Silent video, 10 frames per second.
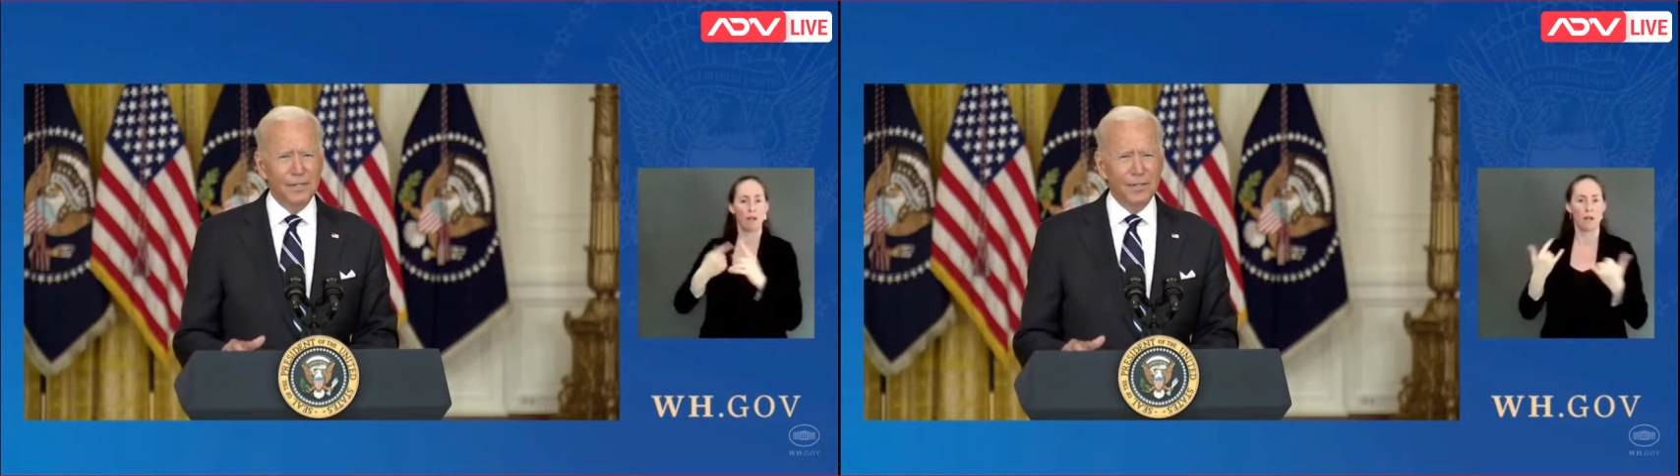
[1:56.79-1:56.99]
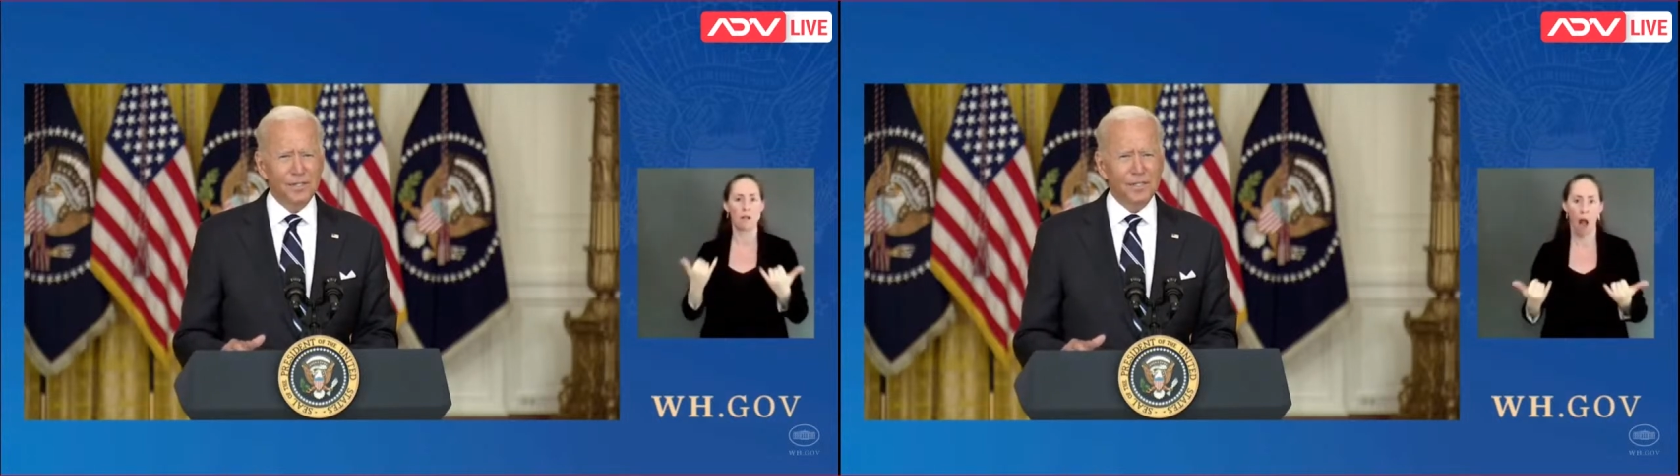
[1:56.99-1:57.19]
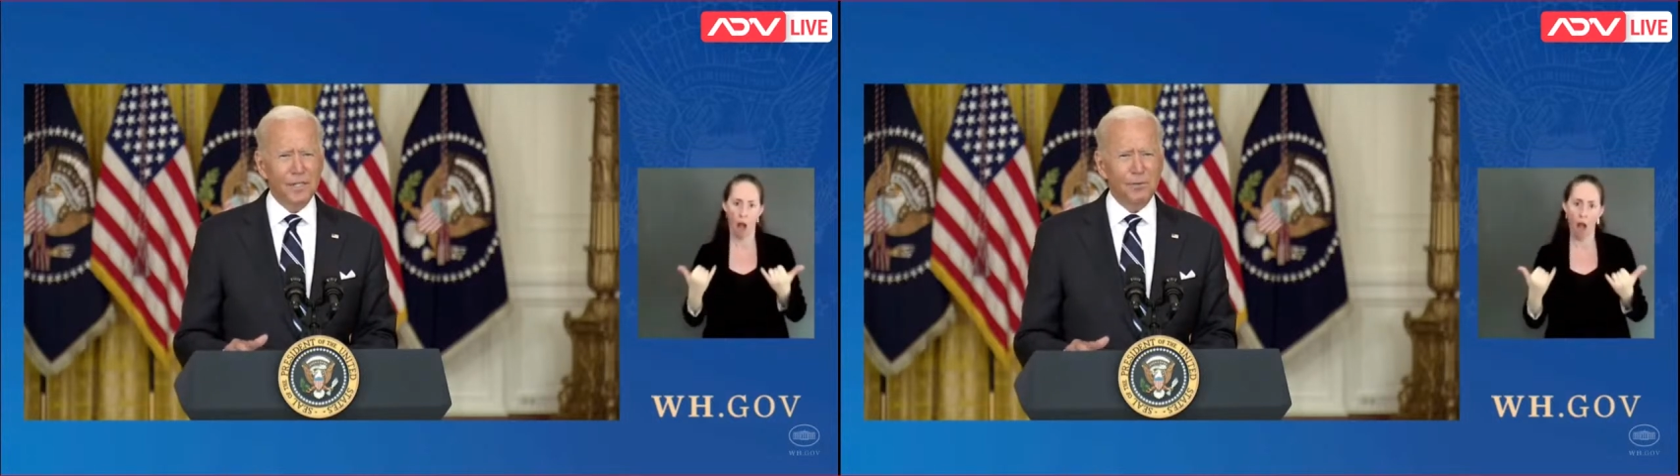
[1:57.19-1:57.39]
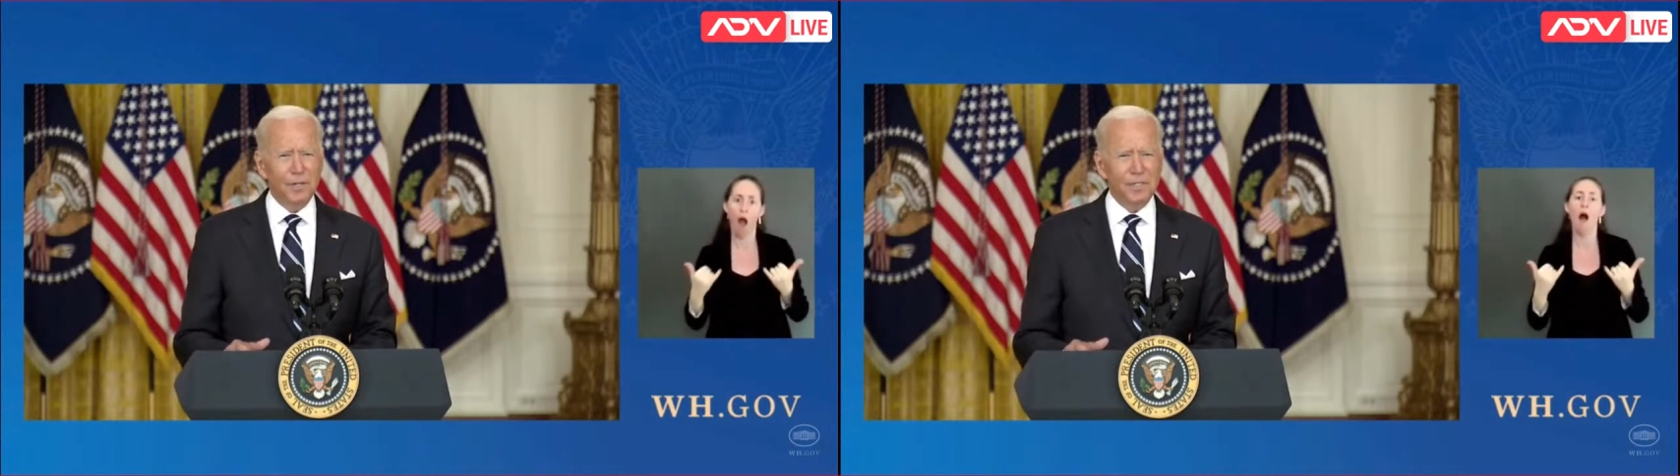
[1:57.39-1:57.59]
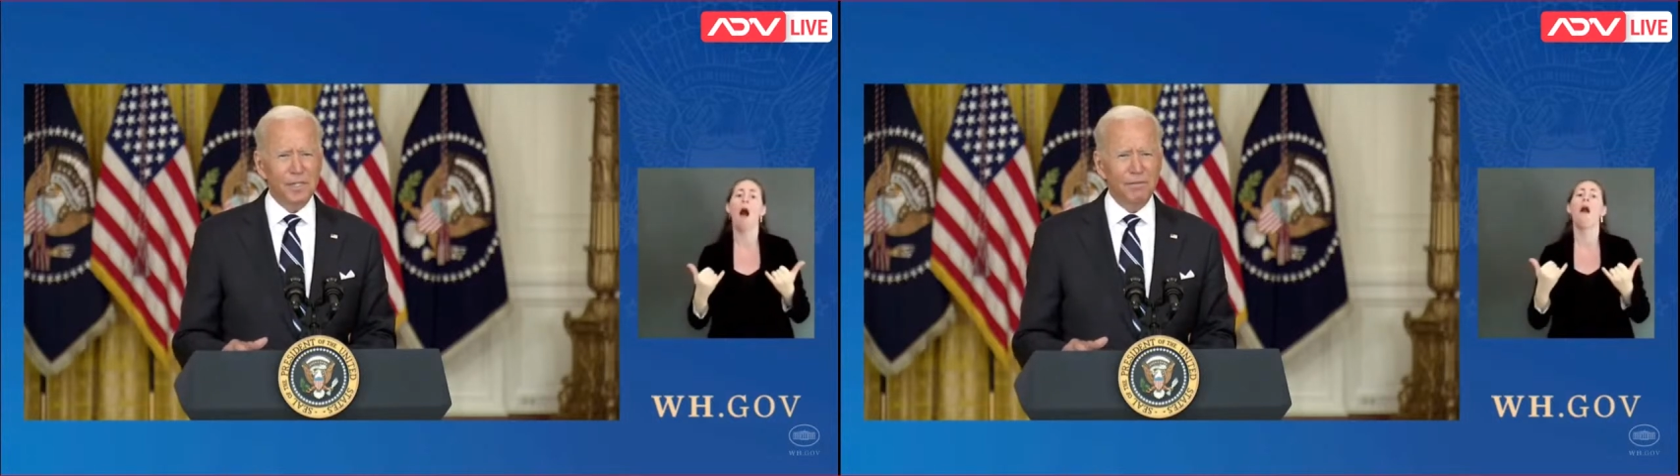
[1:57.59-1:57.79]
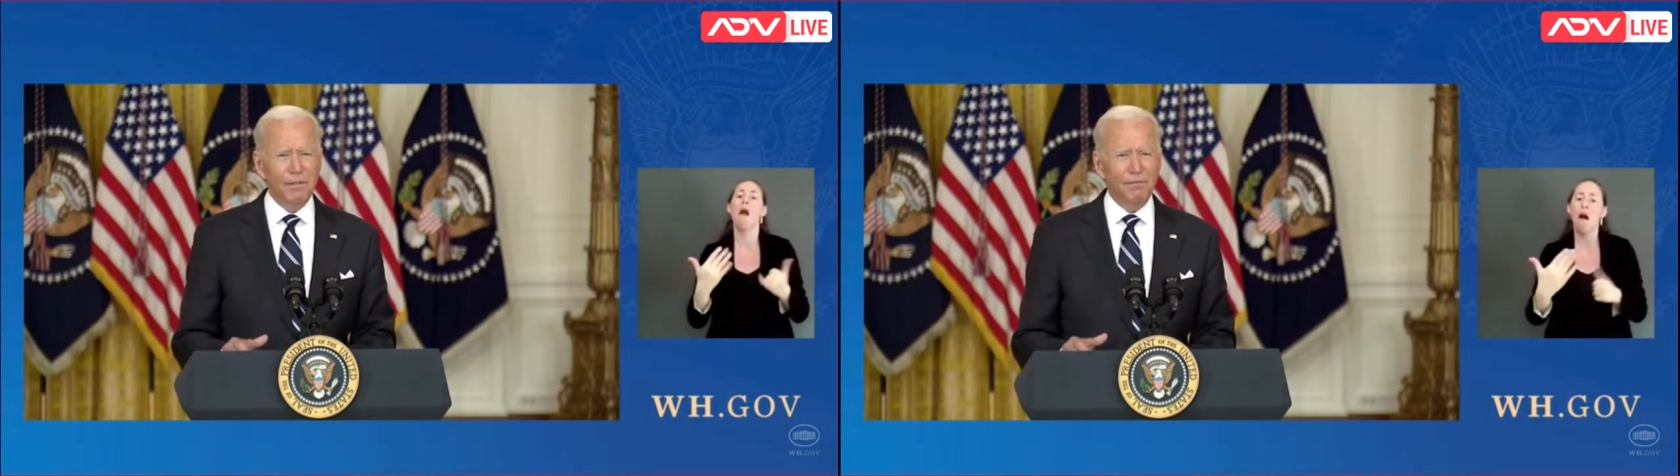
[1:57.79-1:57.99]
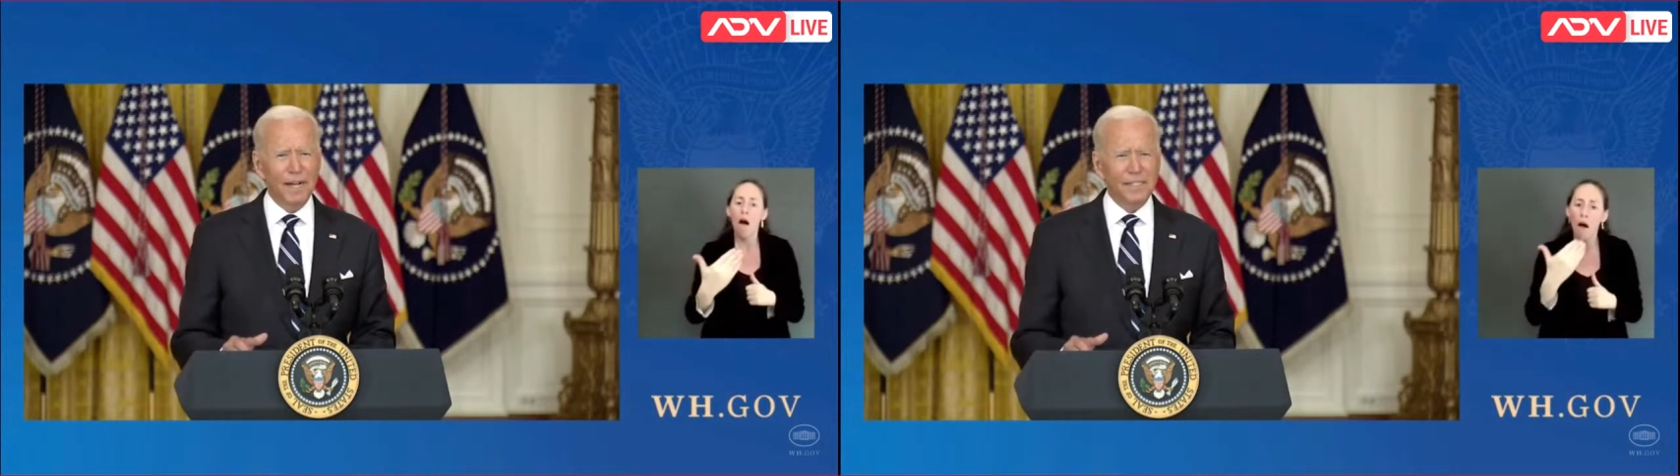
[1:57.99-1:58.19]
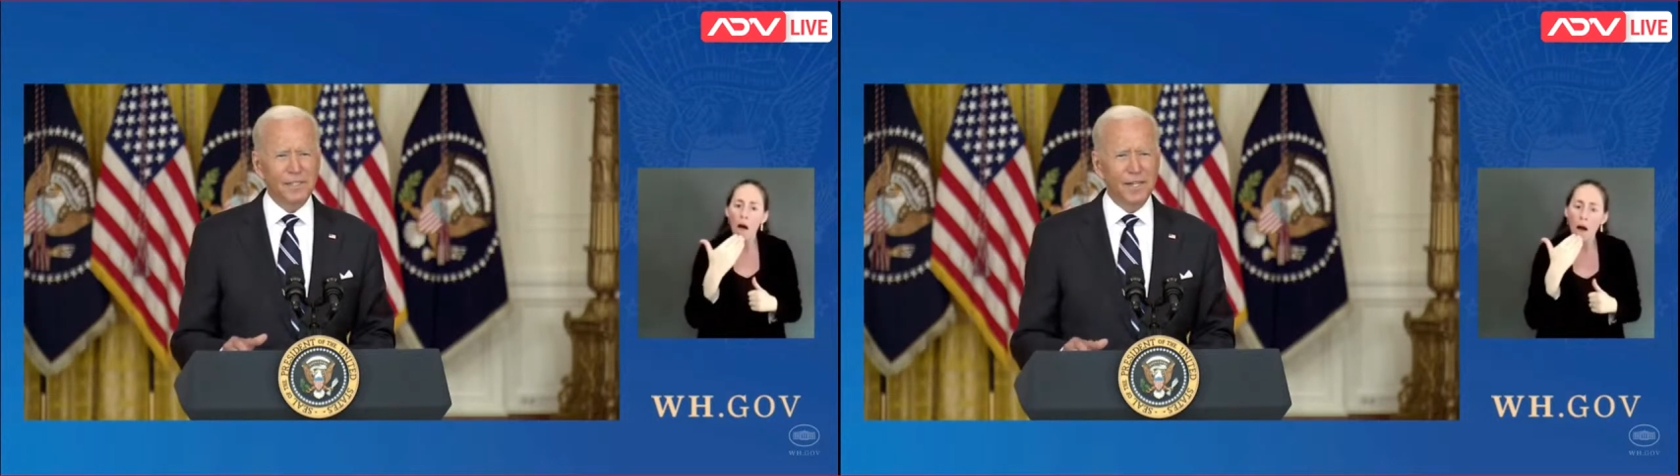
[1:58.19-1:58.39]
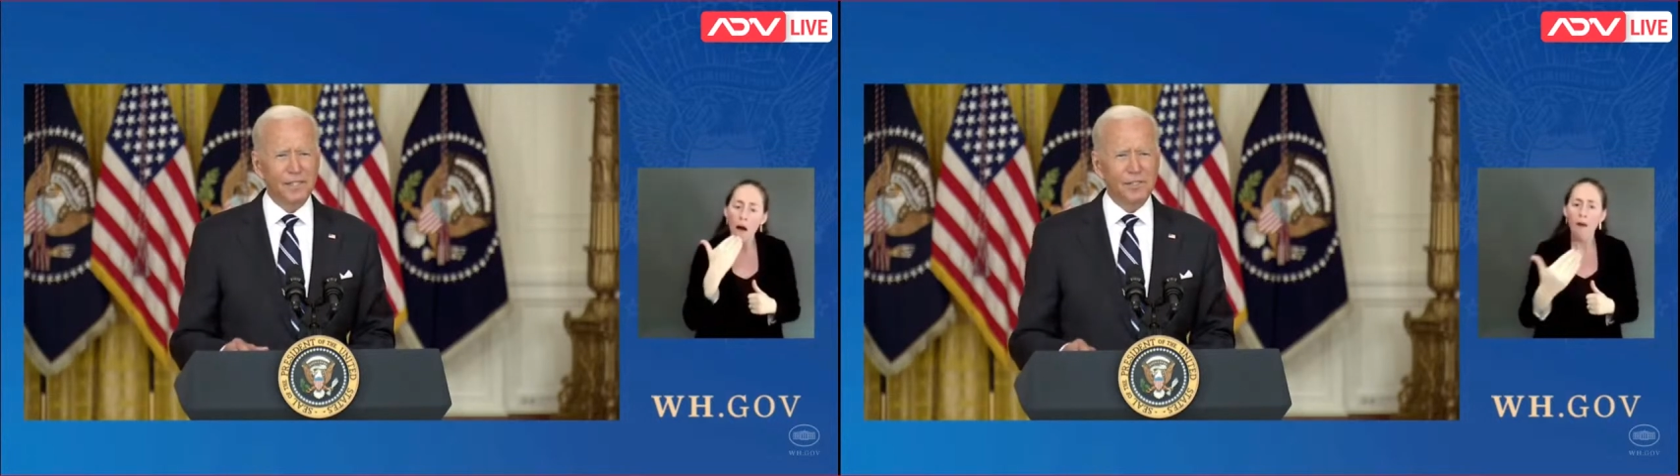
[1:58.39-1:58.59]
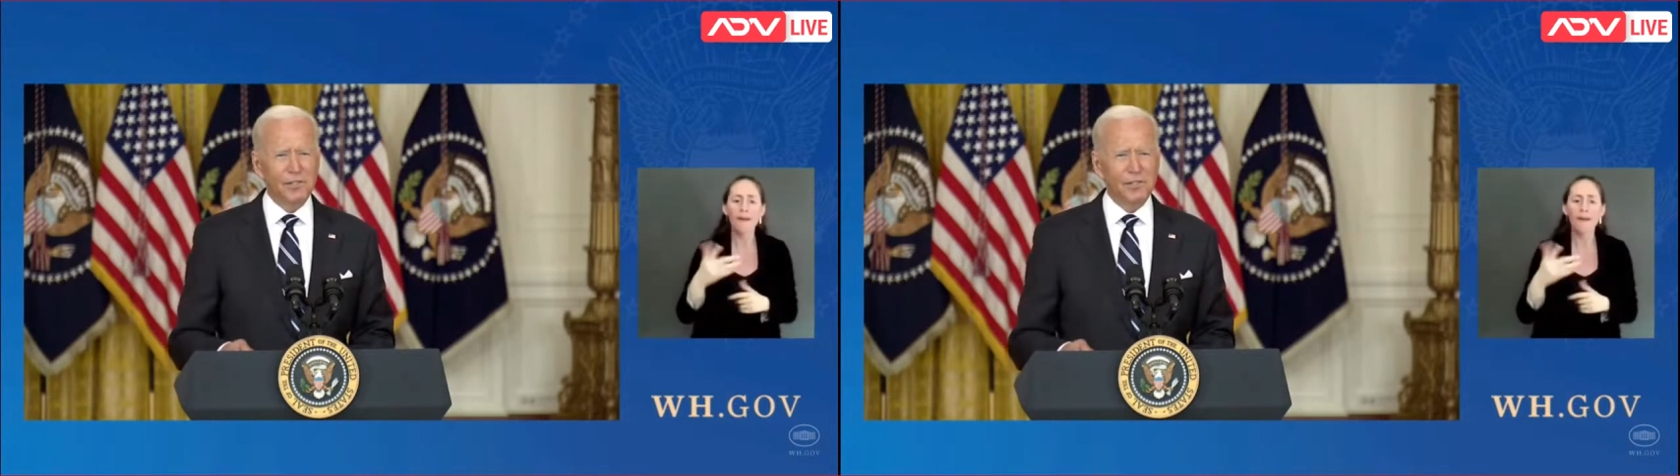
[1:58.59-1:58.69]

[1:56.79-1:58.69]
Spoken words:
this increased level of vaccinations